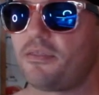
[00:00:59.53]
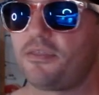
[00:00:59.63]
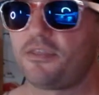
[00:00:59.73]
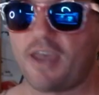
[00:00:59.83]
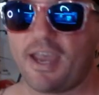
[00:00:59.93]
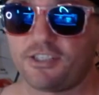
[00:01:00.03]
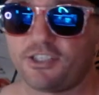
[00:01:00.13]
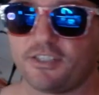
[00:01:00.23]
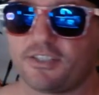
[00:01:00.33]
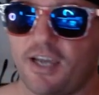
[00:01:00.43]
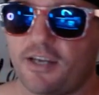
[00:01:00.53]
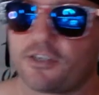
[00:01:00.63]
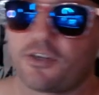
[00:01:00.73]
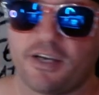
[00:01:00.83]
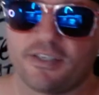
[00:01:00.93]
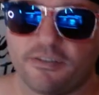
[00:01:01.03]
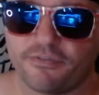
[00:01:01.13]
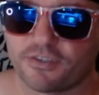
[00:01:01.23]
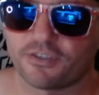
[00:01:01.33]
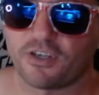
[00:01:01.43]
That shit's kind of crazy.
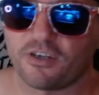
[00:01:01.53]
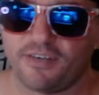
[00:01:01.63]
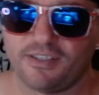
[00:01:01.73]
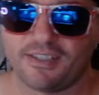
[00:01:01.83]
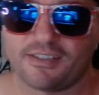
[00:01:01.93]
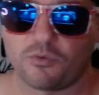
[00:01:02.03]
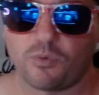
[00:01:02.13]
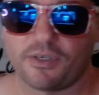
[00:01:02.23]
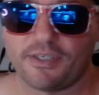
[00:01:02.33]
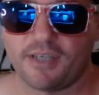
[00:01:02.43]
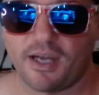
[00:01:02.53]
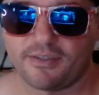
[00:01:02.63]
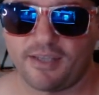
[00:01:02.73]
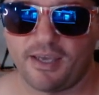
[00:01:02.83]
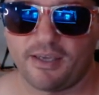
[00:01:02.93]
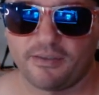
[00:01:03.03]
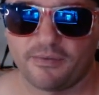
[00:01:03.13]
First off, I'd like to know where he got that